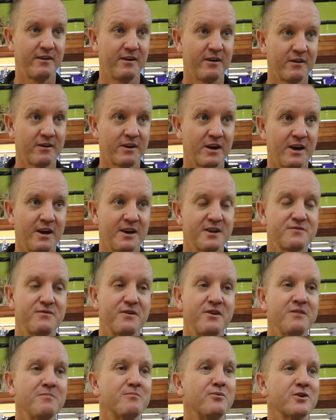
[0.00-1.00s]
Okay, and it's
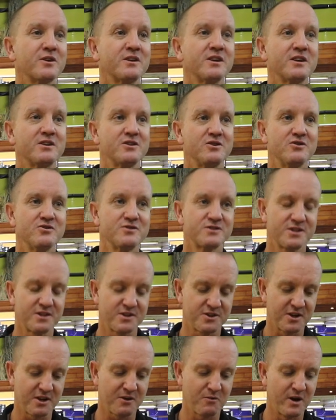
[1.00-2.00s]
very important that you use the
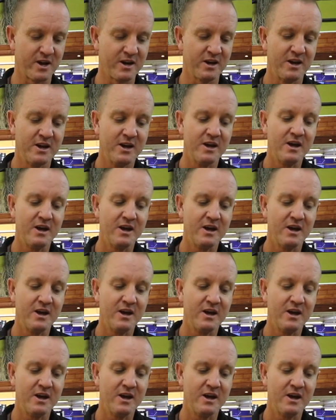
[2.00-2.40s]
thick one.